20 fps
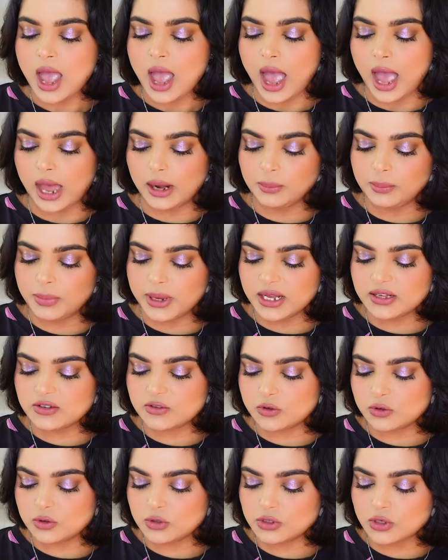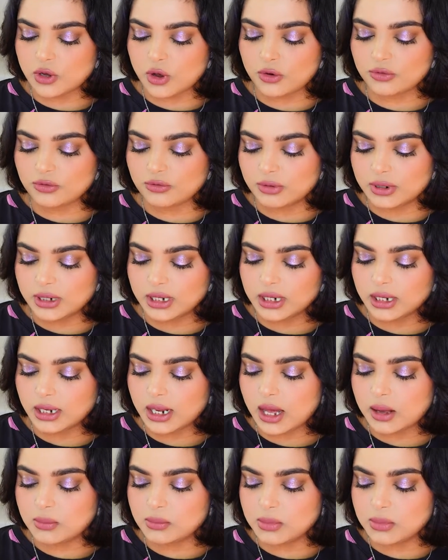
and base notes of vanilla,